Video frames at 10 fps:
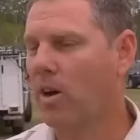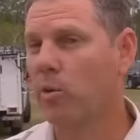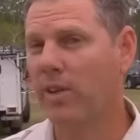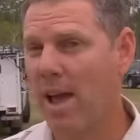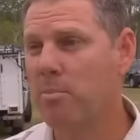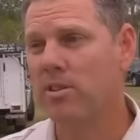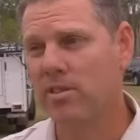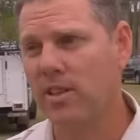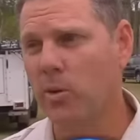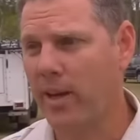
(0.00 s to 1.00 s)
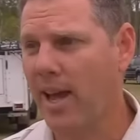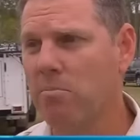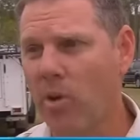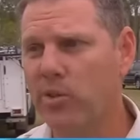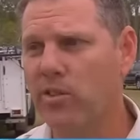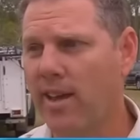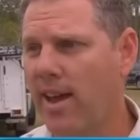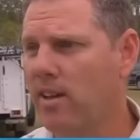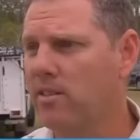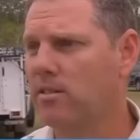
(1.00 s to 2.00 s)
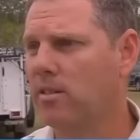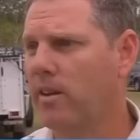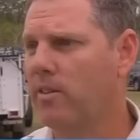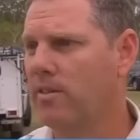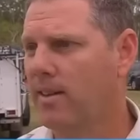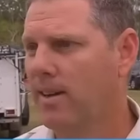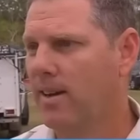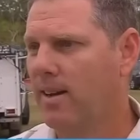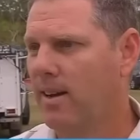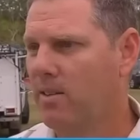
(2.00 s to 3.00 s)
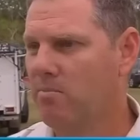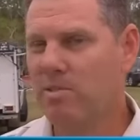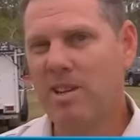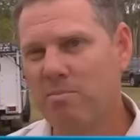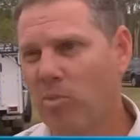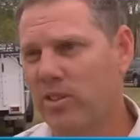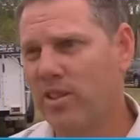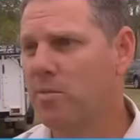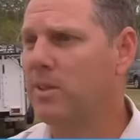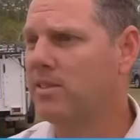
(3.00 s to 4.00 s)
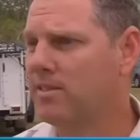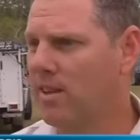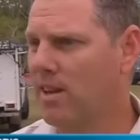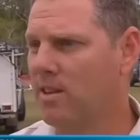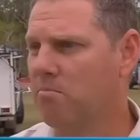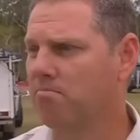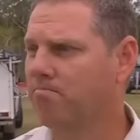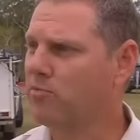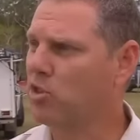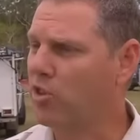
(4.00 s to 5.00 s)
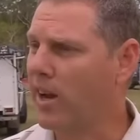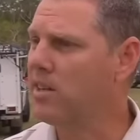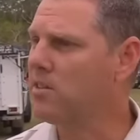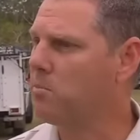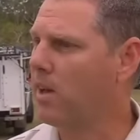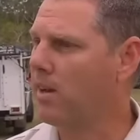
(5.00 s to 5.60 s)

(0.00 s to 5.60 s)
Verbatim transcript: I was happy to see that we had most of the house house, so uh, it might sound a bit um, strange,